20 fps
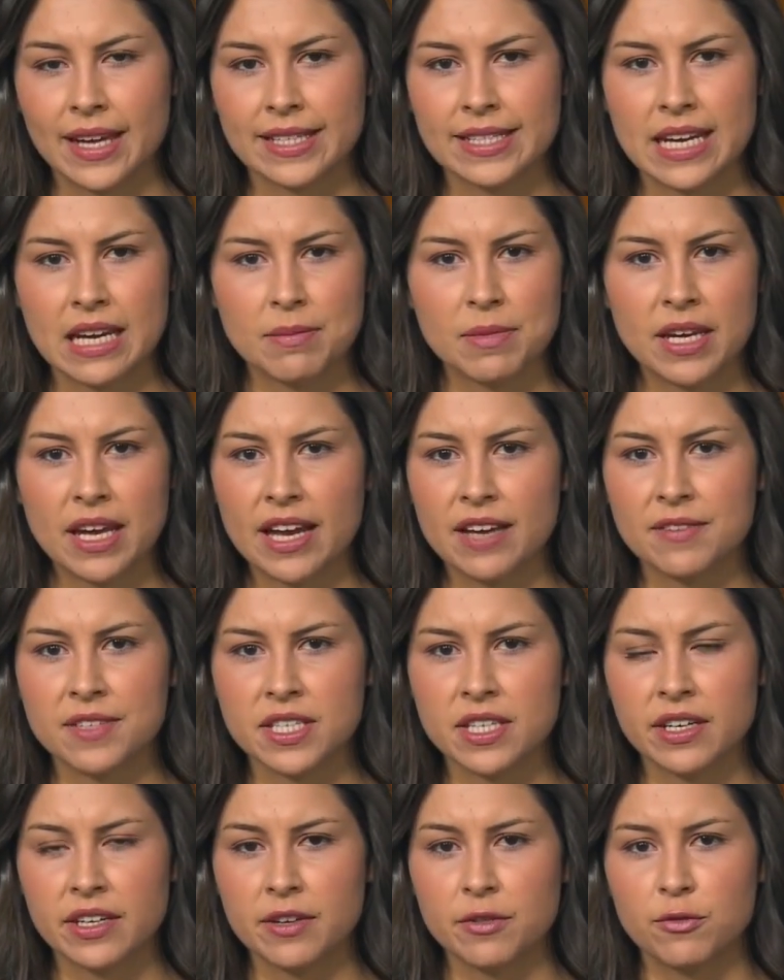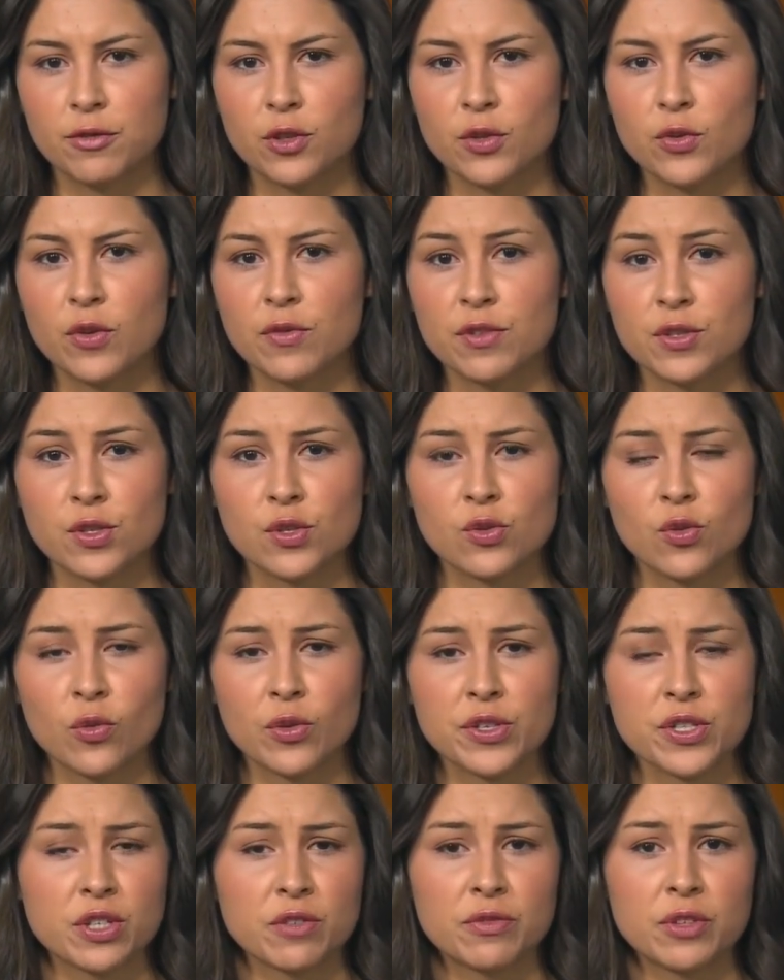Tammy, I visited a few of the
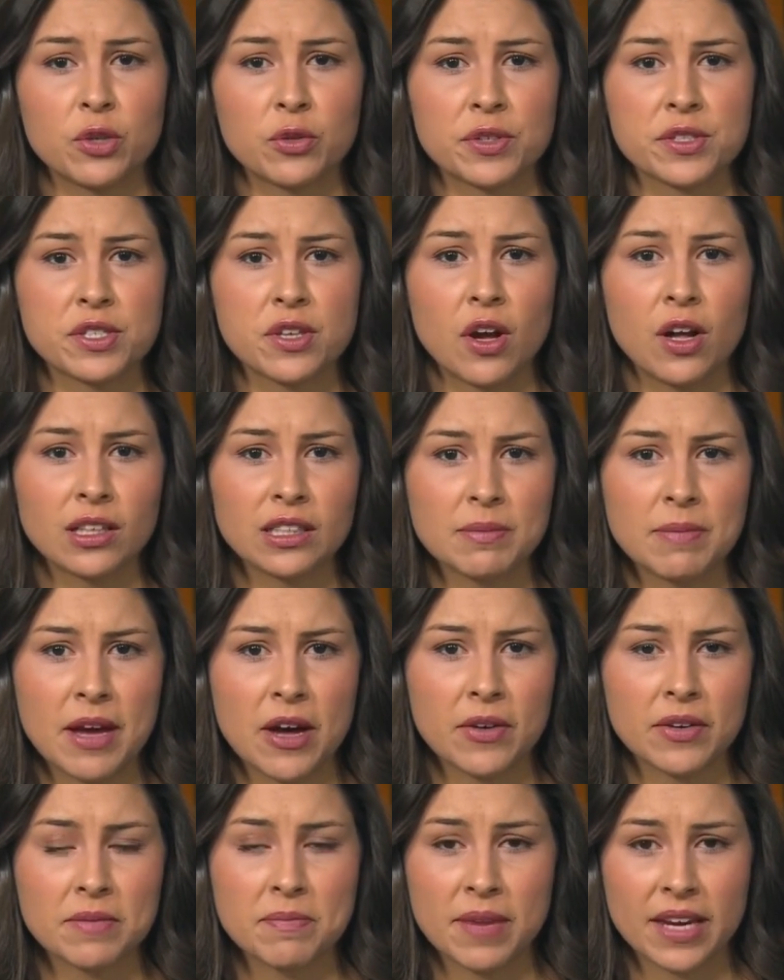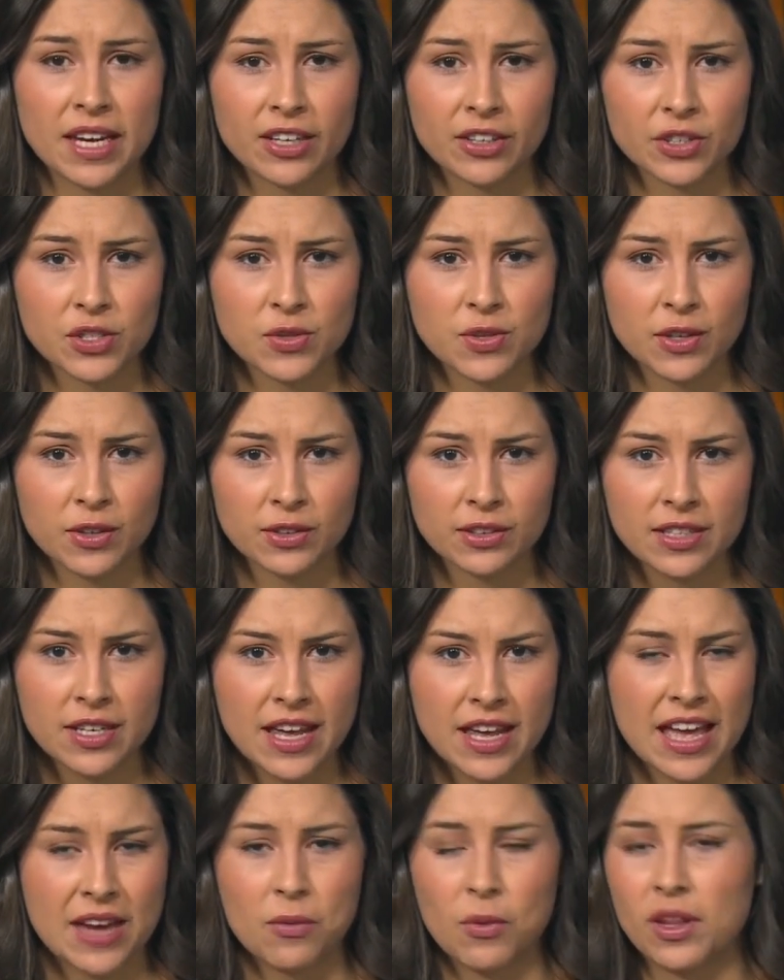stores our viewers called about in Bakersfield,
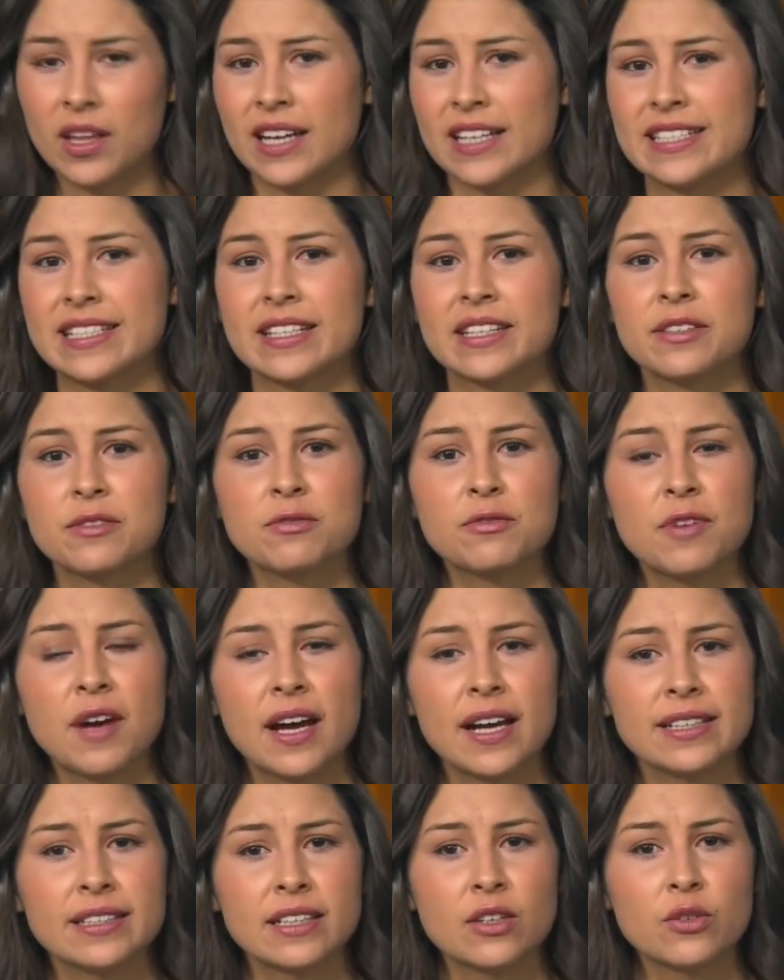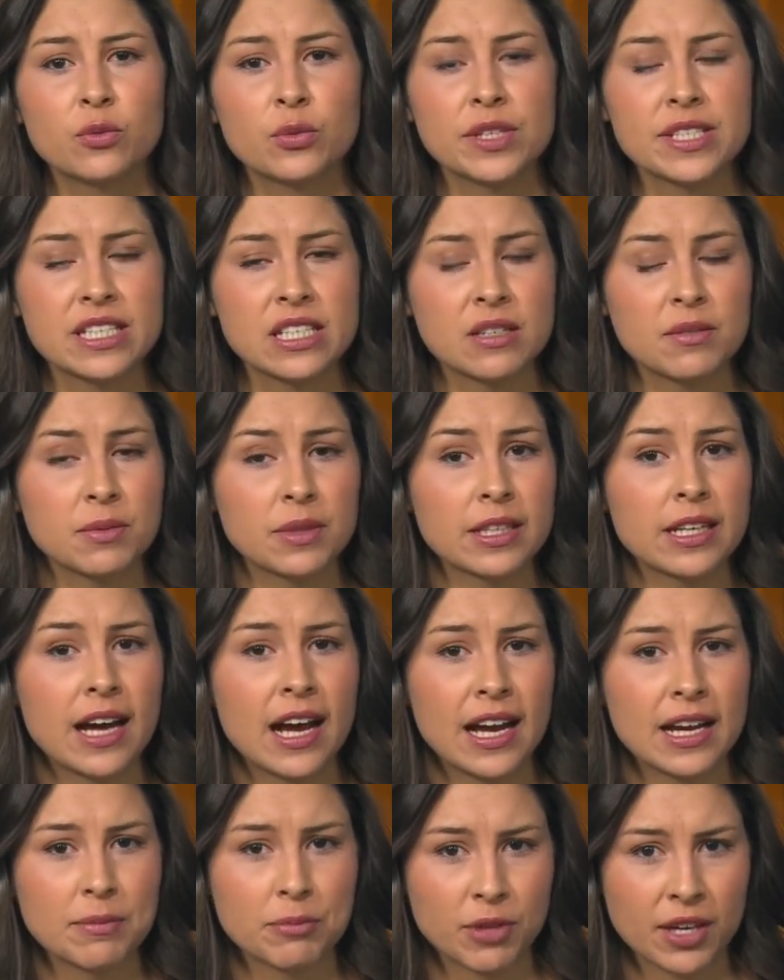and while I didn't find unreasonably
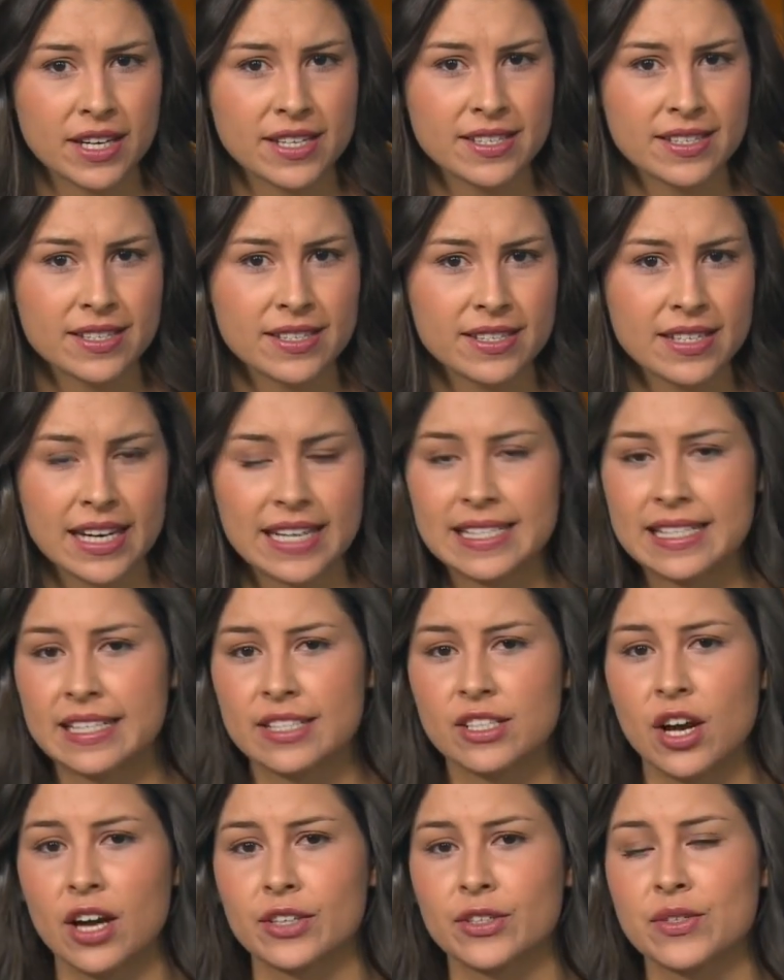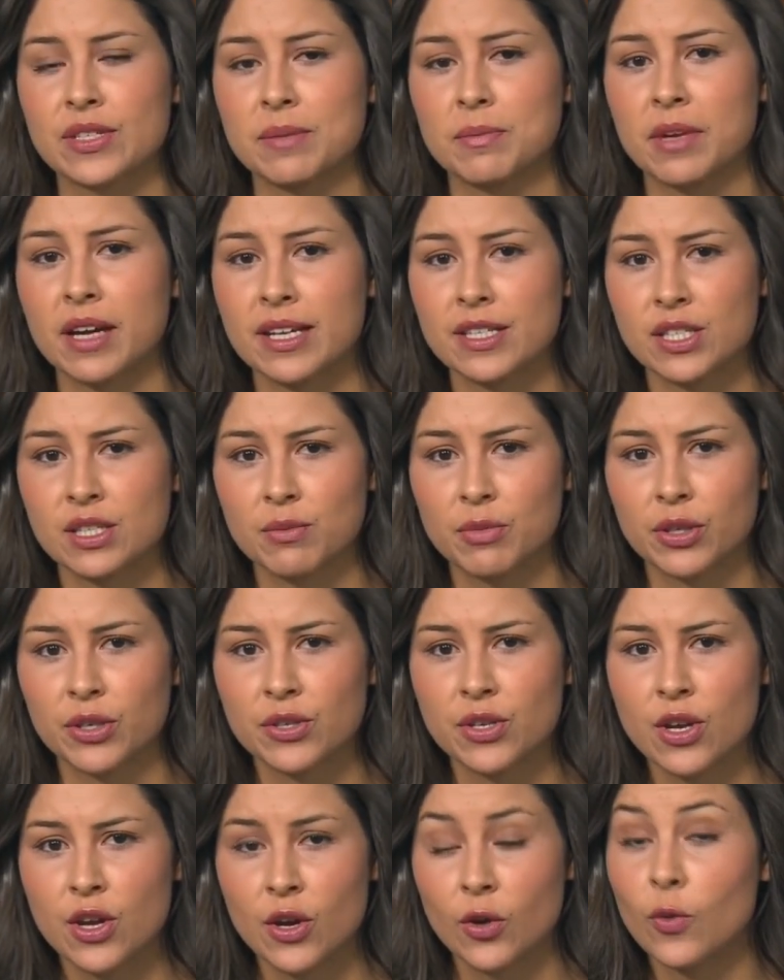high prices, I did talk to some
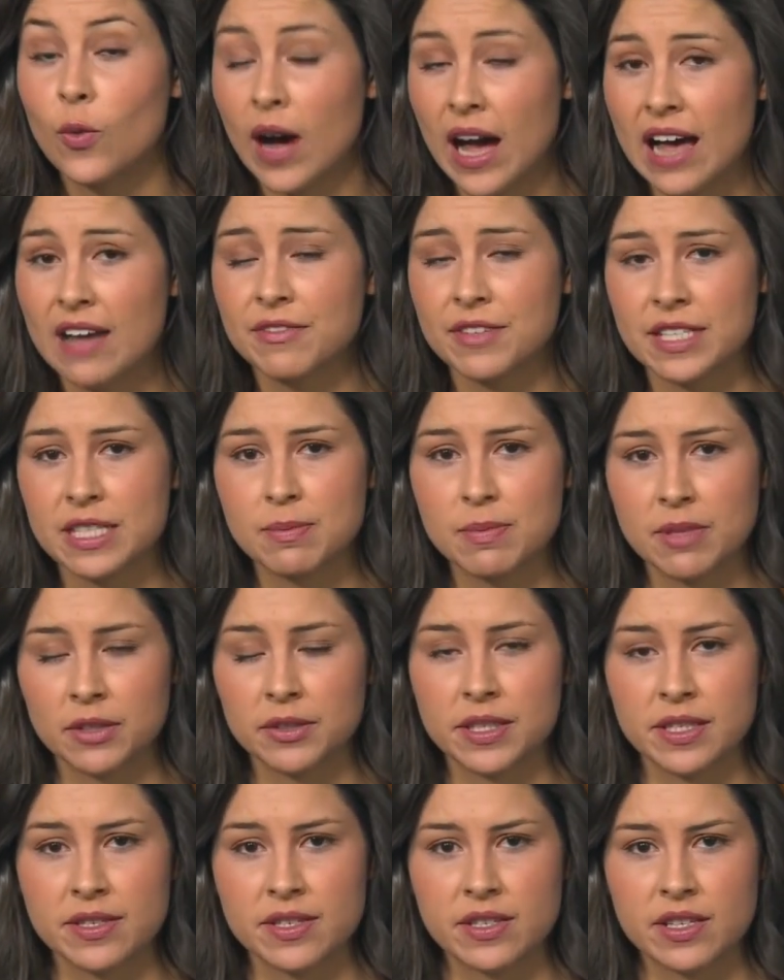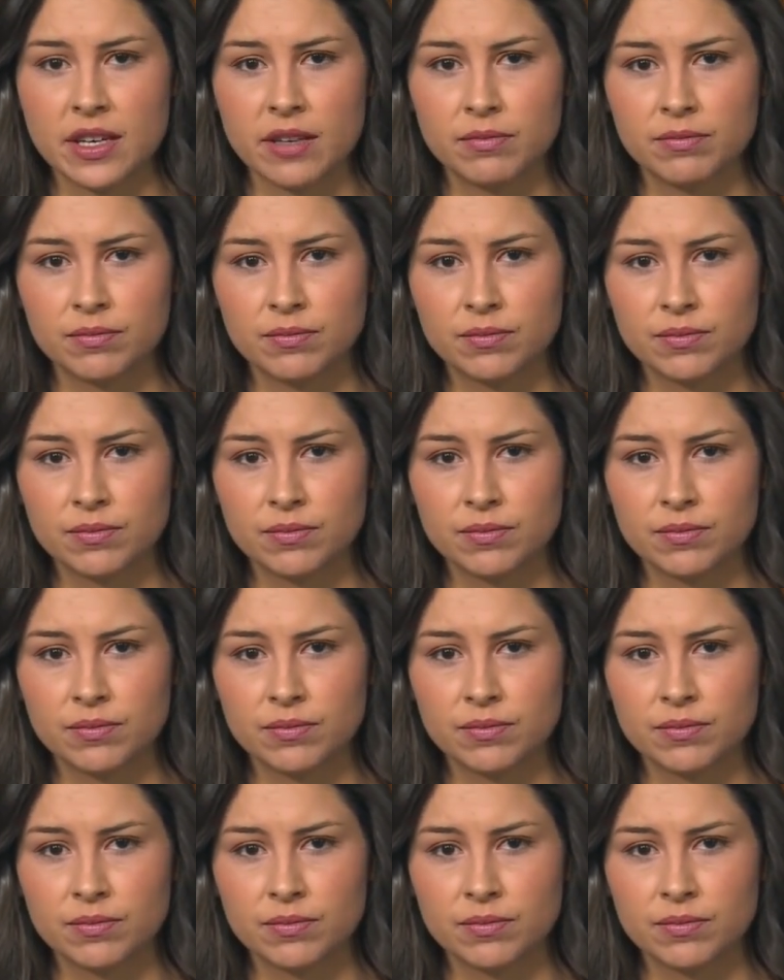customers who have experienced it.